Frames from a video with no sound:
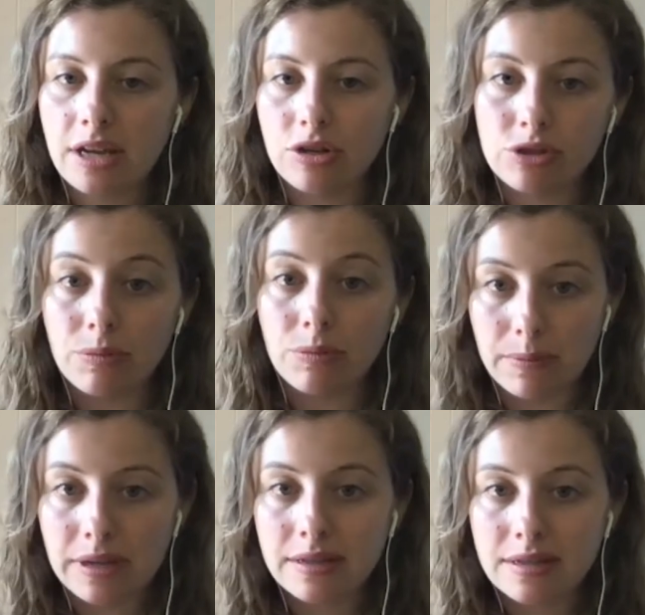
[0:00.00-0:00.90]
a huge
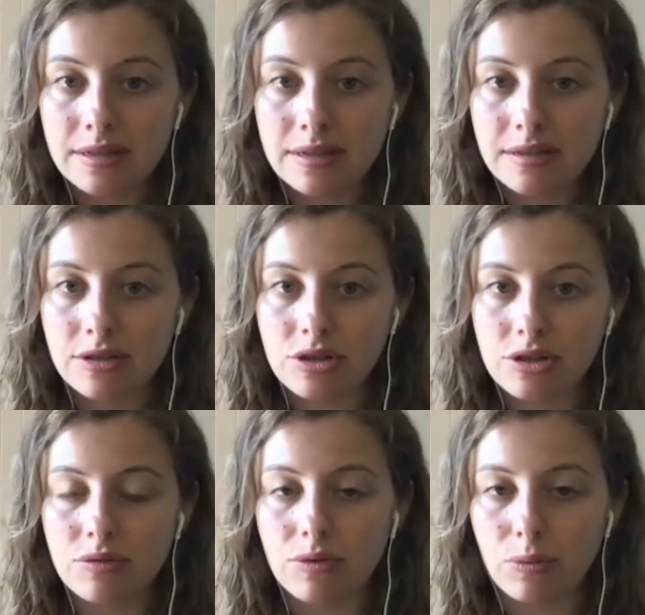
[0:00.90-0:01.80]
commitment
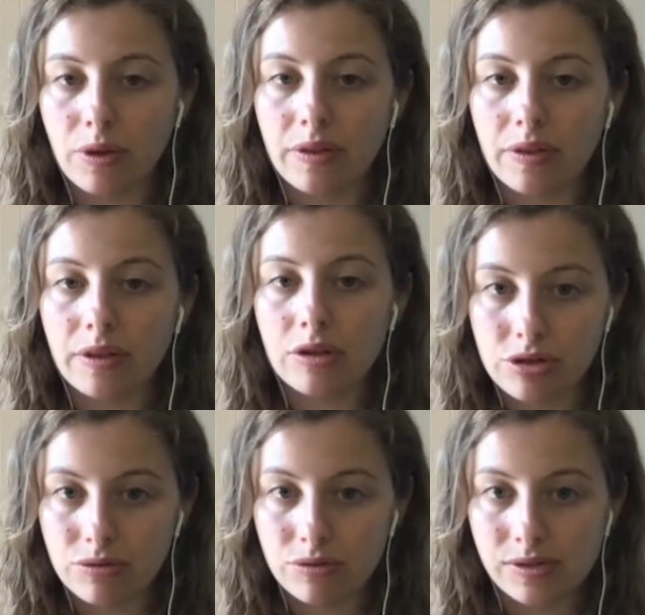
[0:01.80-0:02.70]
to the one that you
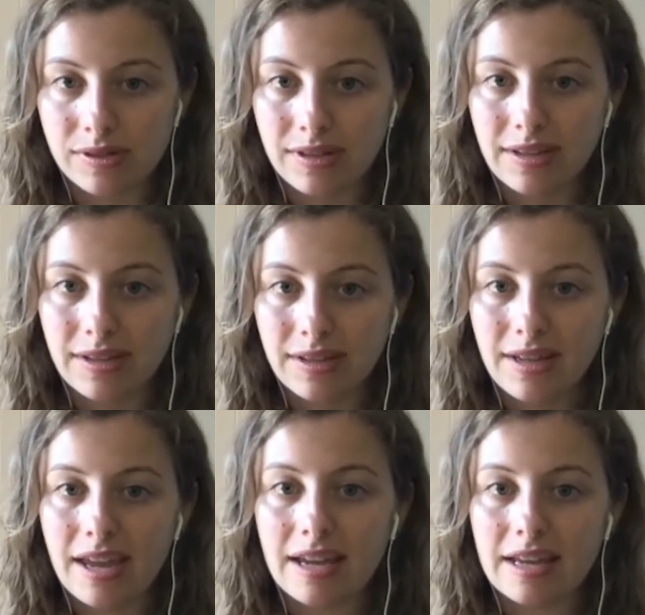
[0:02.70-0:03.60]
choose.
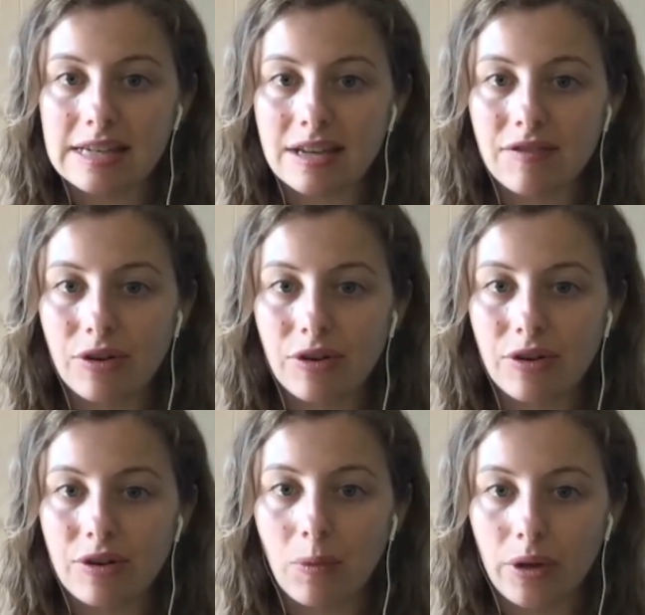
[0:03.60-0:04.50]
And if you're
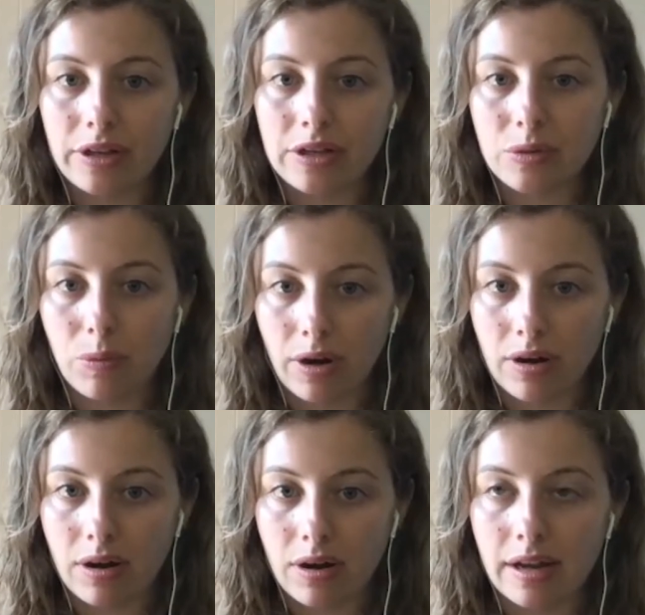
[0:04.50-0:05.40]
not willing to
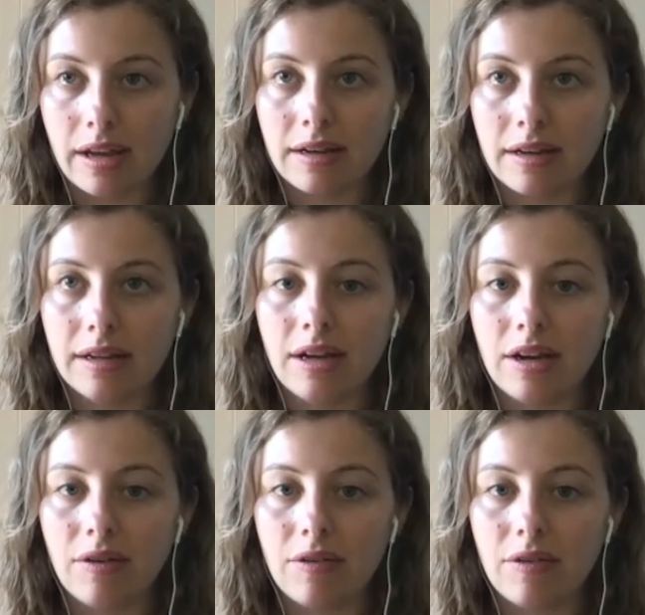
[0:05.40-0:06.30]
work on it
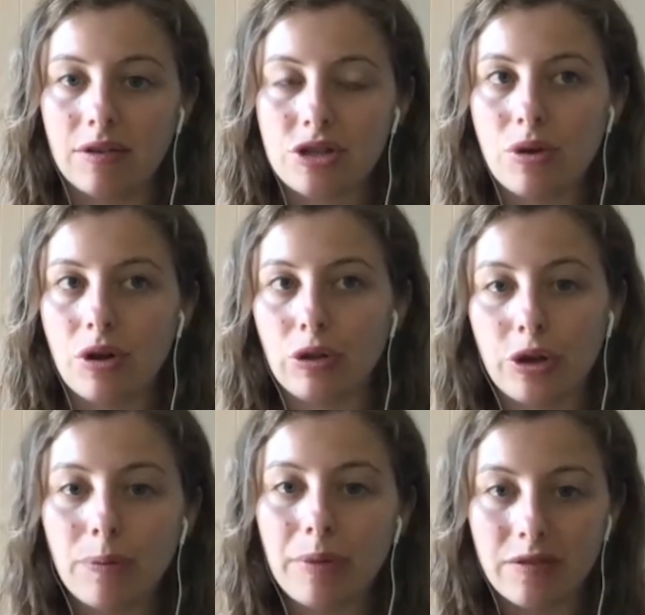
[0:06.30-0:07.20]
to a
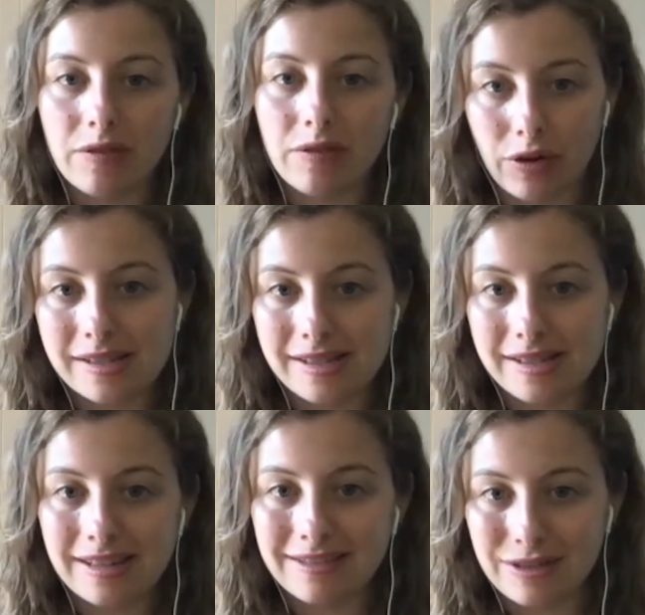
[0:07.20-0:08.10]
little bit of a
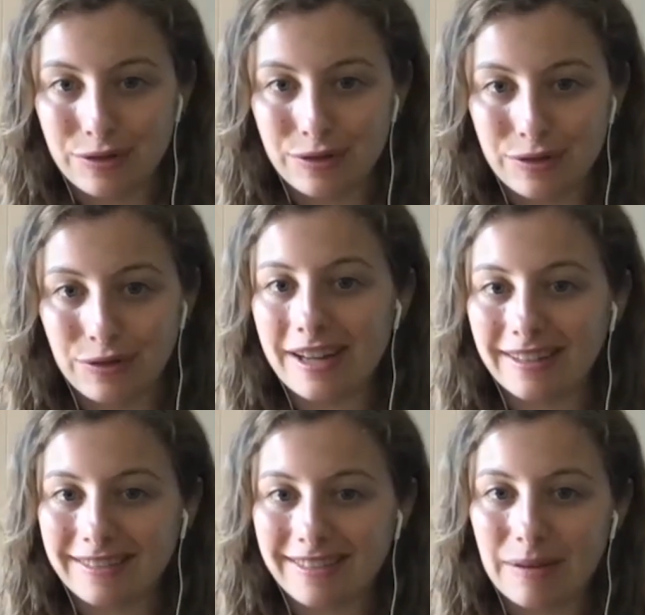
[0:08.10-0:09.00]
crazy
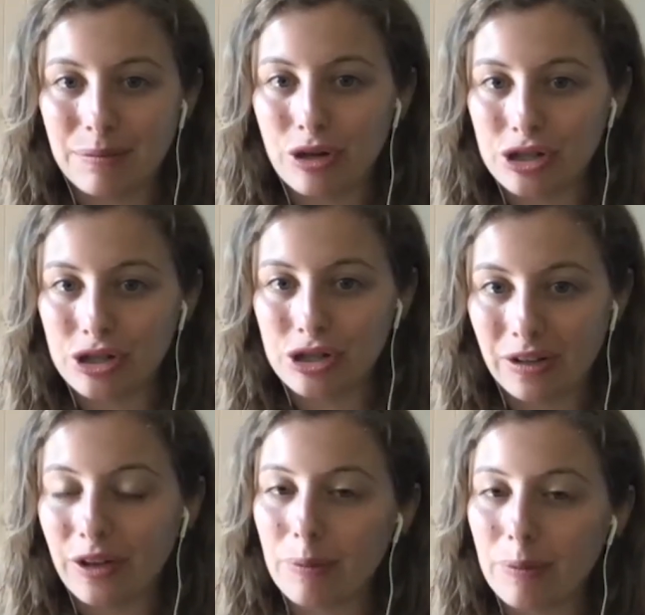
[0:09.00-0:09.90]
degree and push it
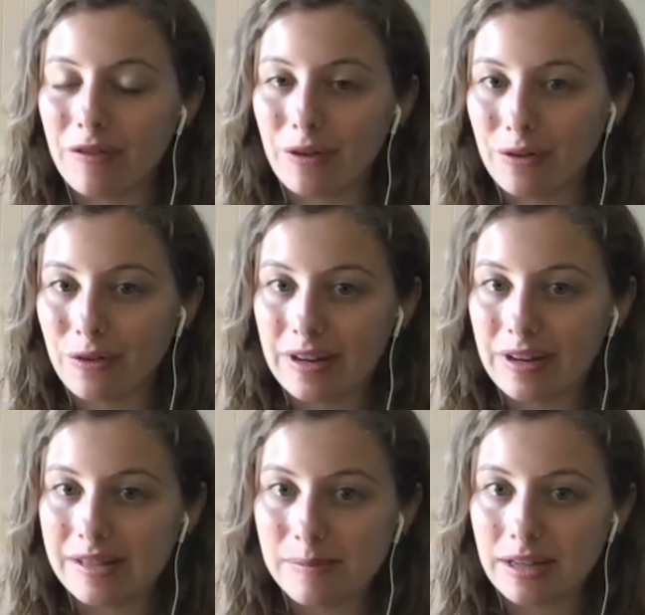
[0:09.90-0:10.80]
a little bit further than
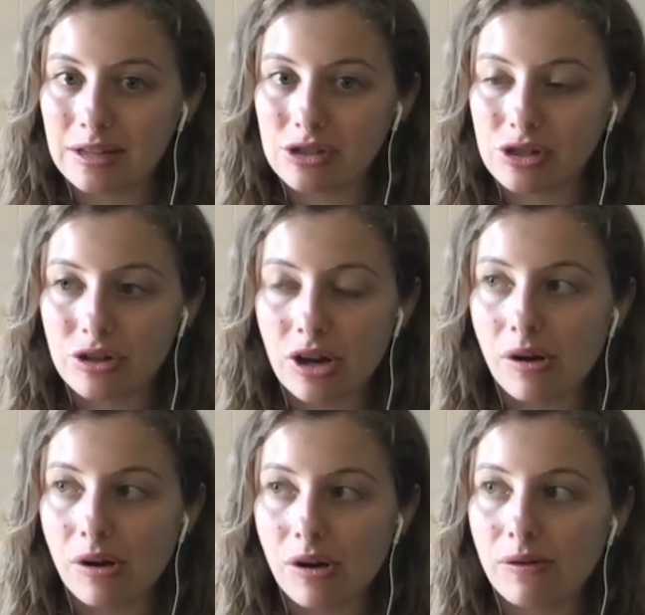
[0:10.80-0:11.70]
it seems like it should
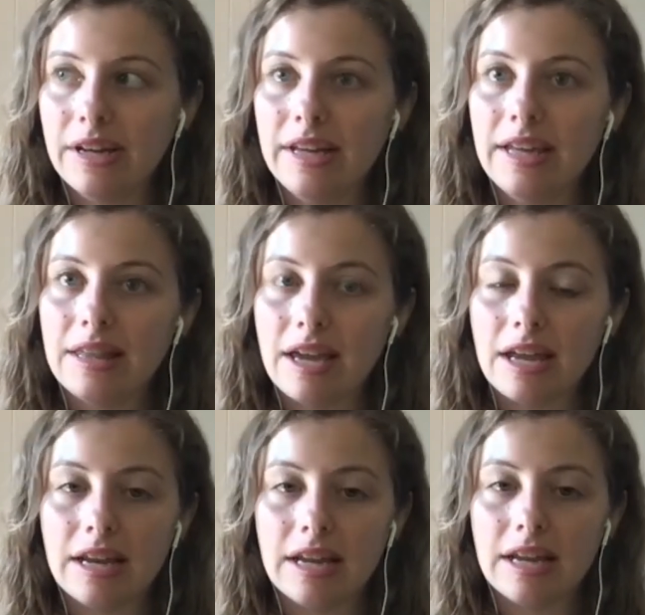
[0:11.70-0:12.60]
go,
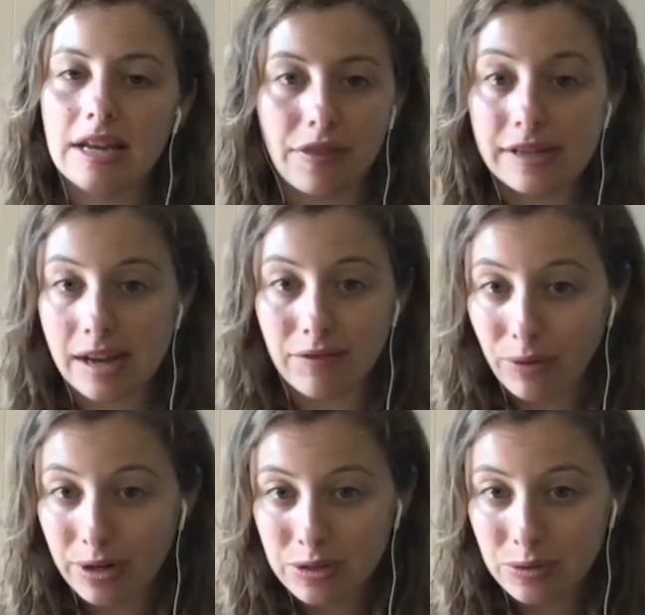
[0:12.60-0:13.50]
then nothing's
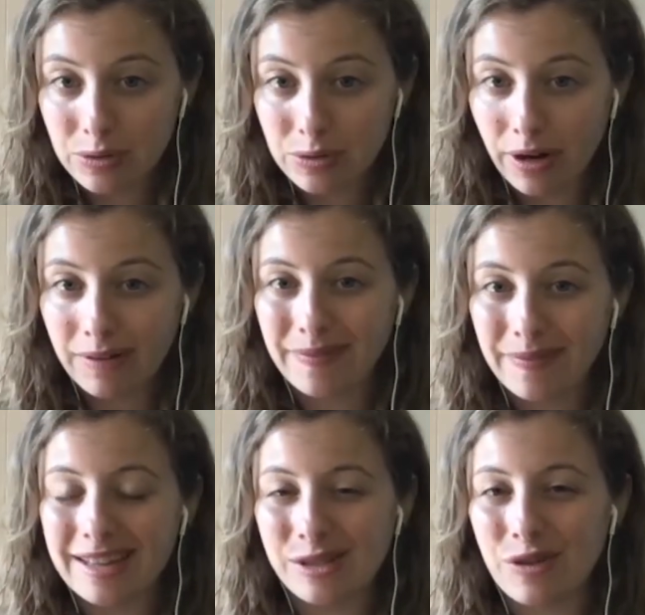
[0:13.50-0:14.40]
ever going to work.
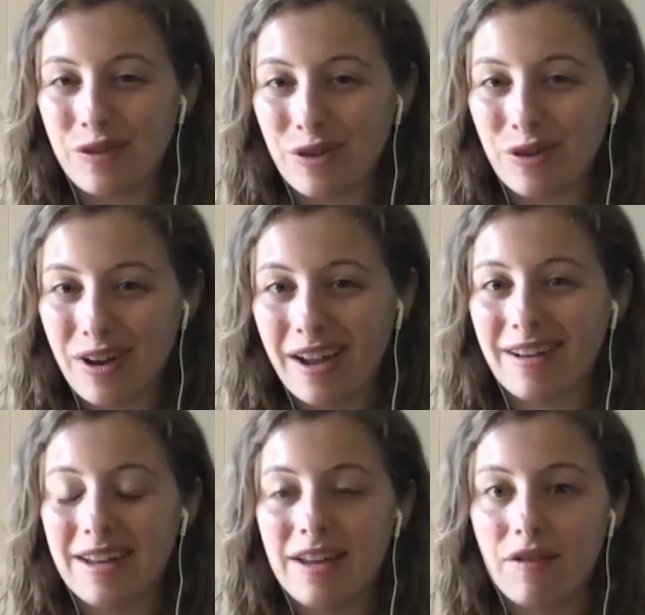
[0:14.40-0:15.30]
And so if you're not